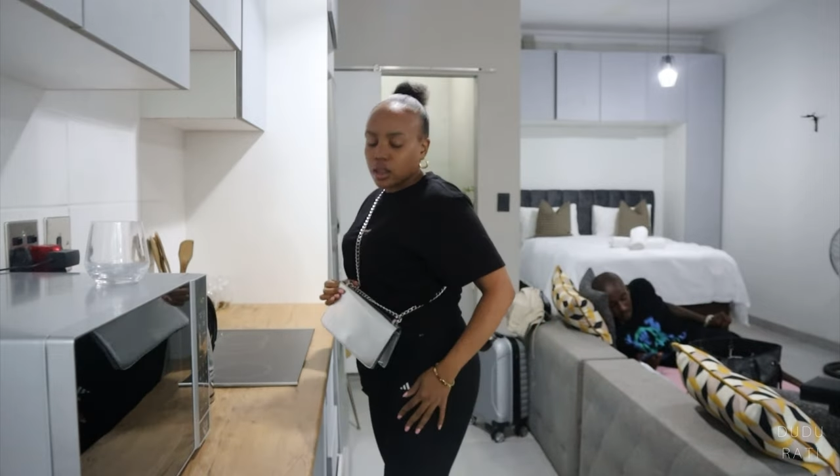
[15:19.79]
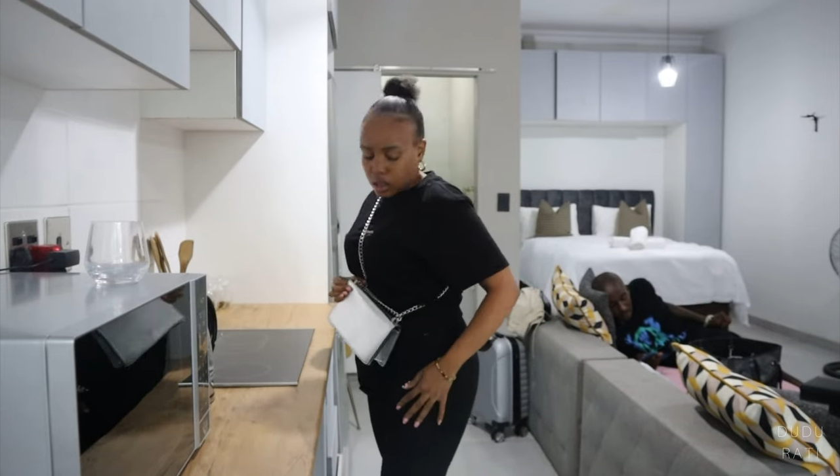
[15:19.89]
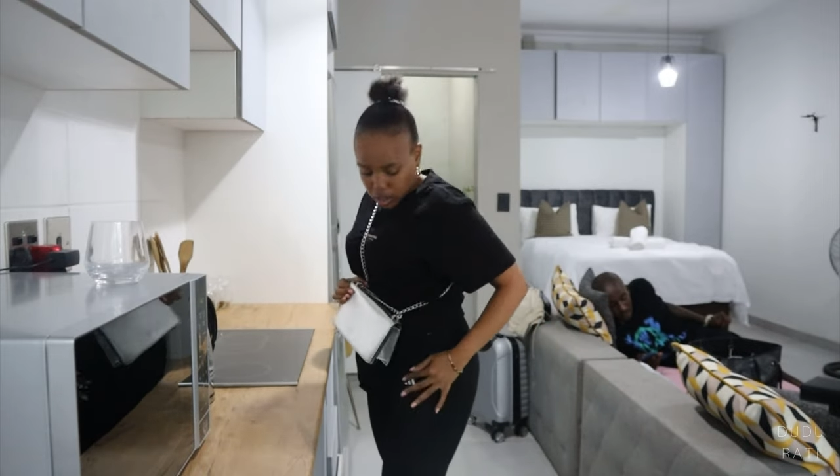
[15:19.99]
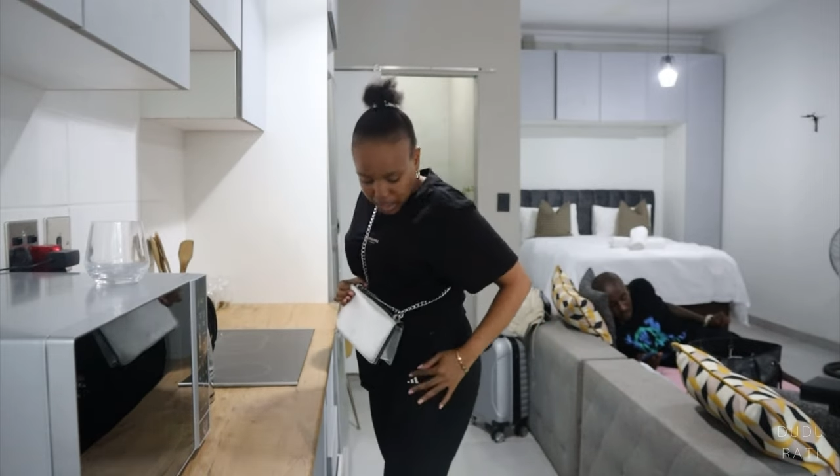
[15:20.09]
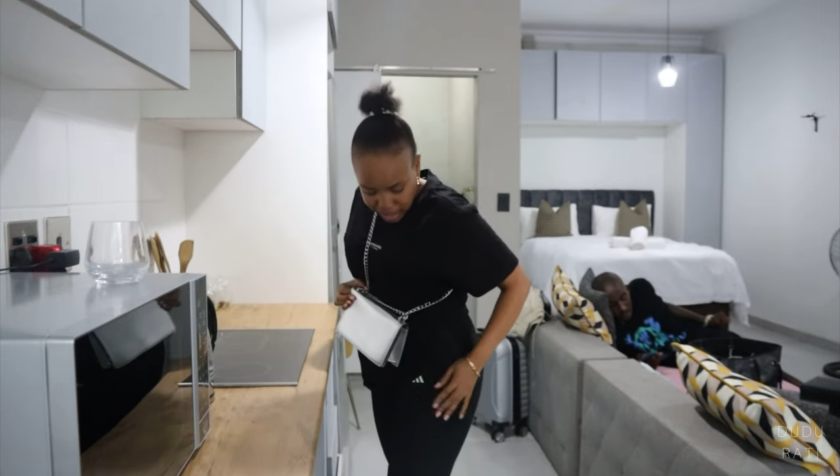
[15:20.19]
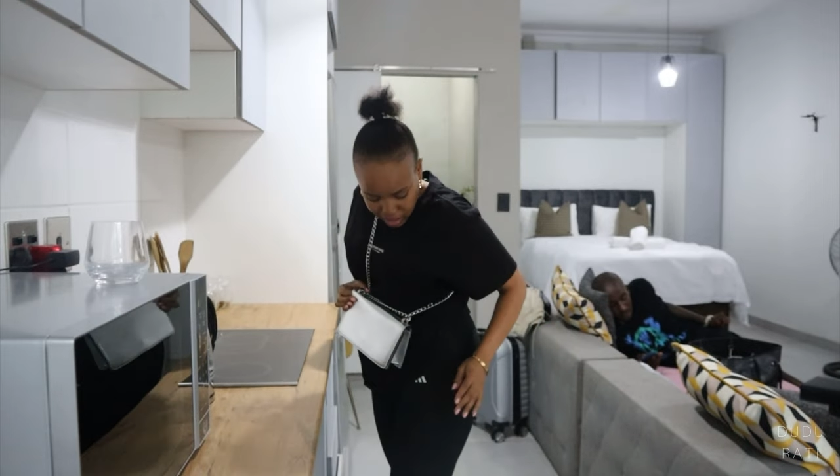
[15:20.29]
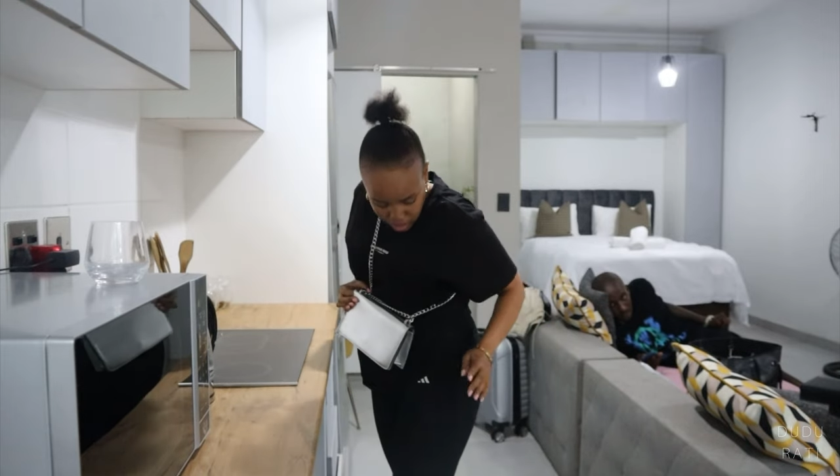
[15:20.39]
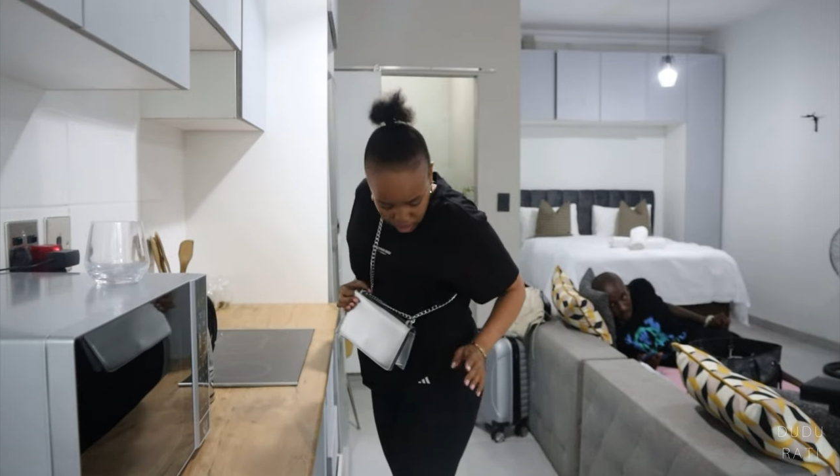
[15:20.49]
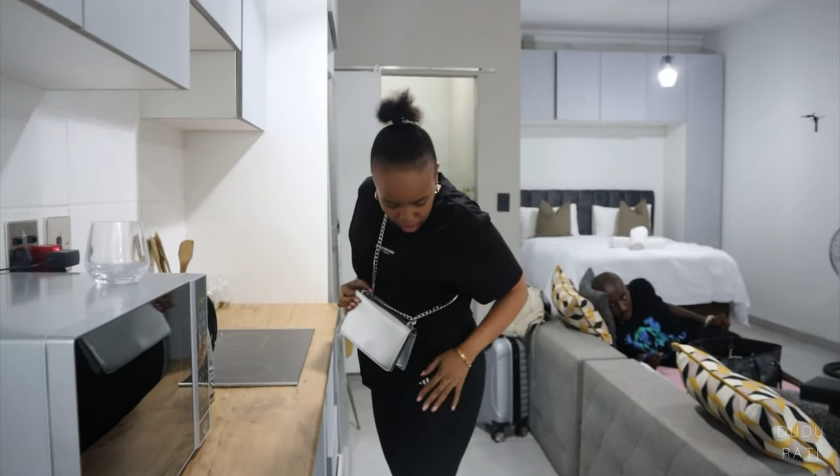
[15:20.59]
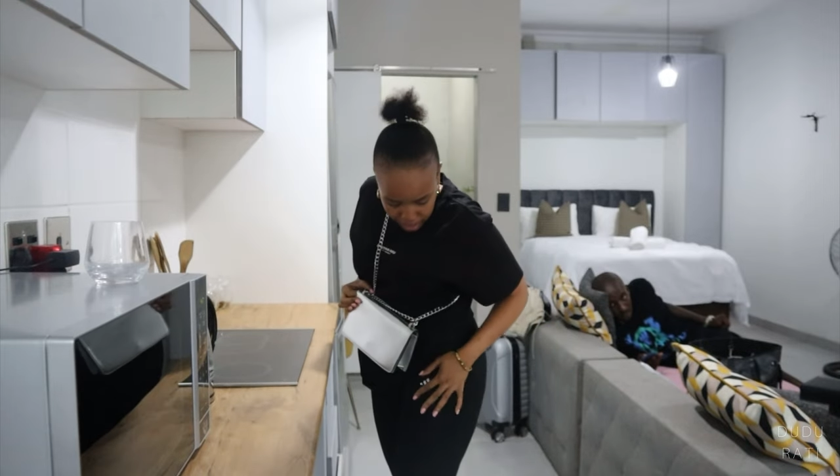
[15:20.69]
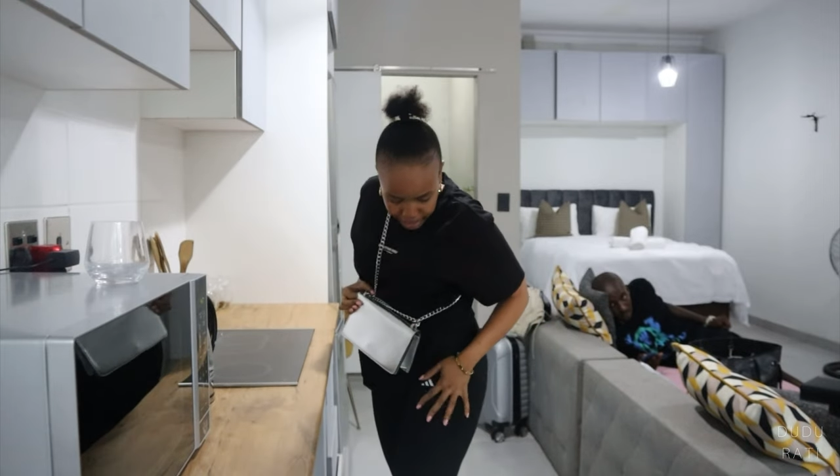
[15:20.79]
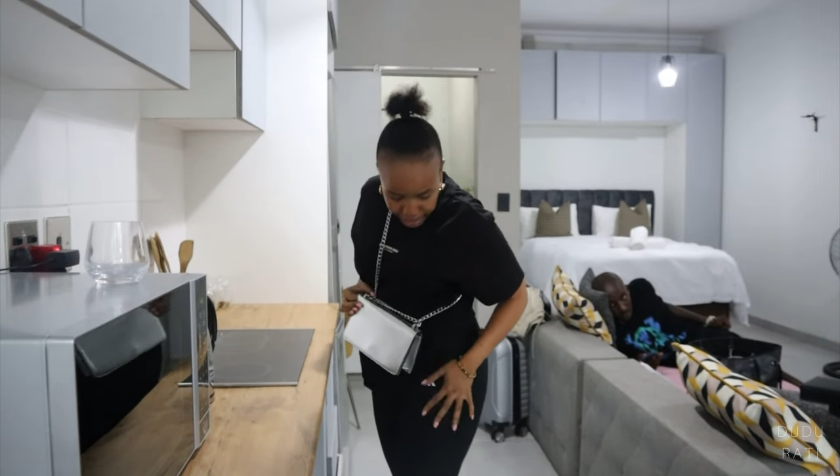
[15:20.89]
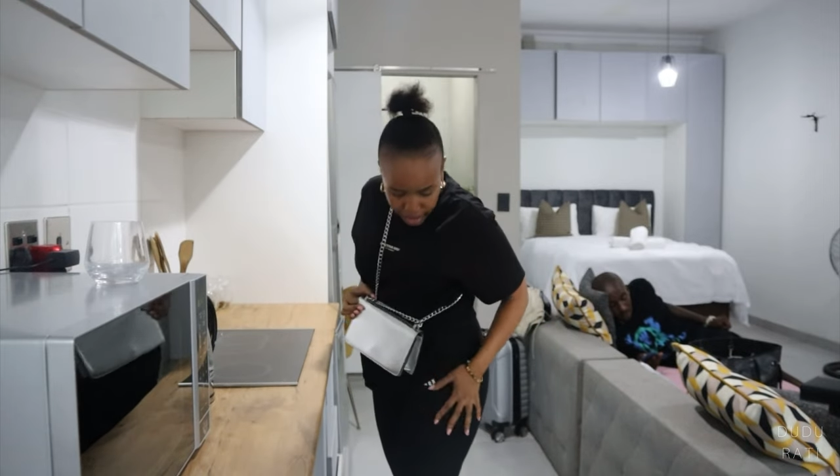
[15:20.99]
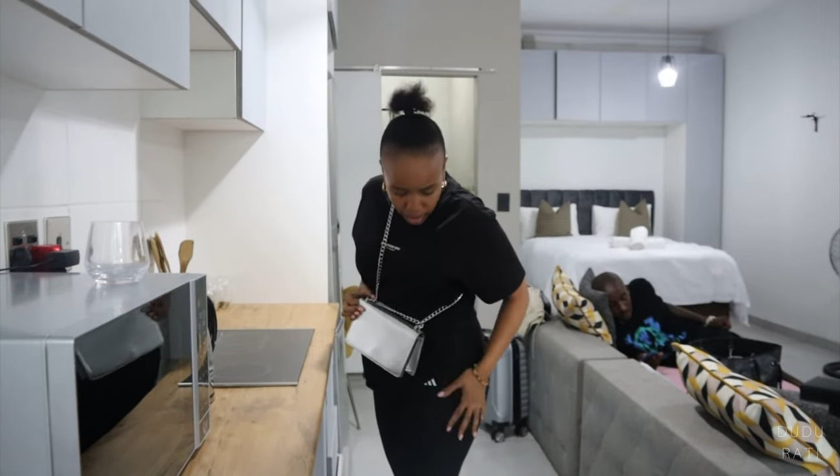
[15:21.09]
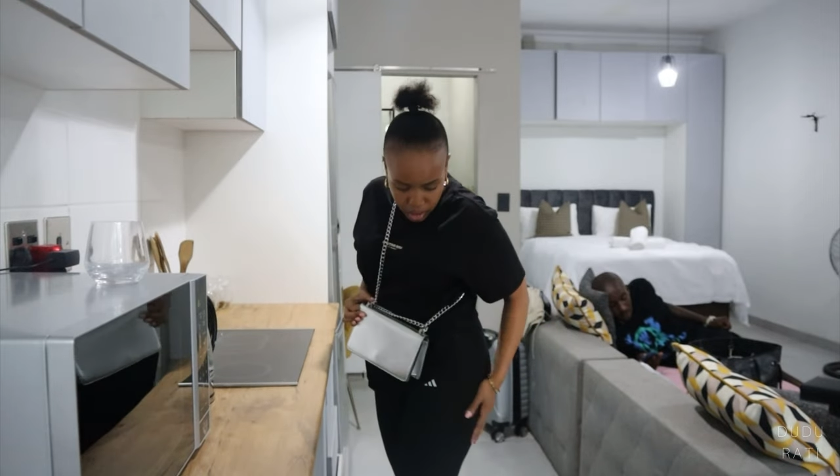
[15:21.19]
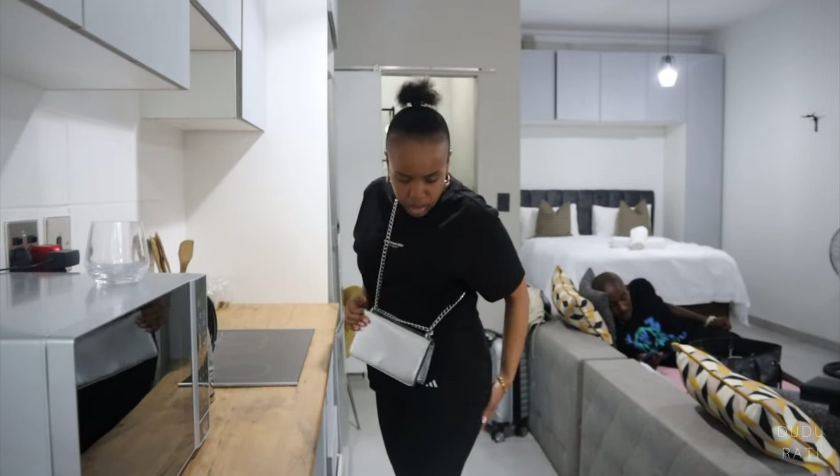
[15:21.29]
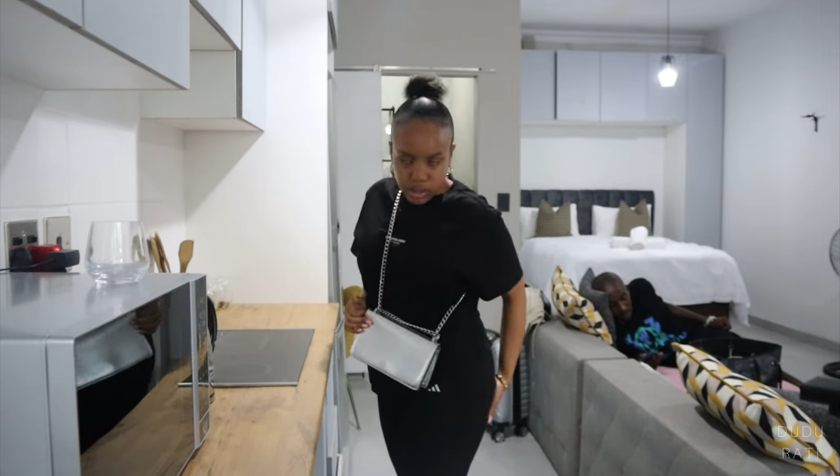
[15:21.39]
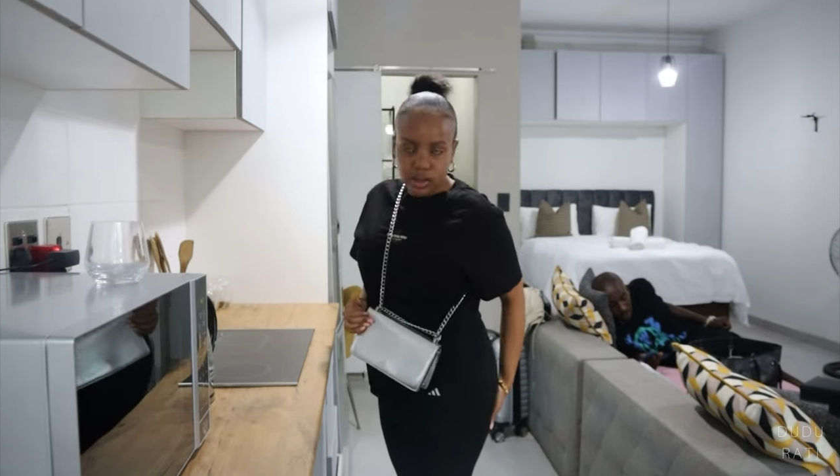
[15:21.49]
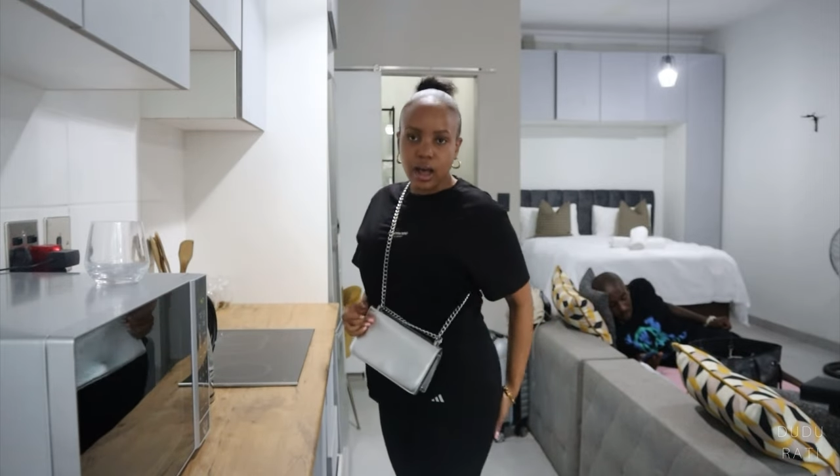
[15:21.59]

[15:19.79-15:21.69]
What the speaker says: this leggings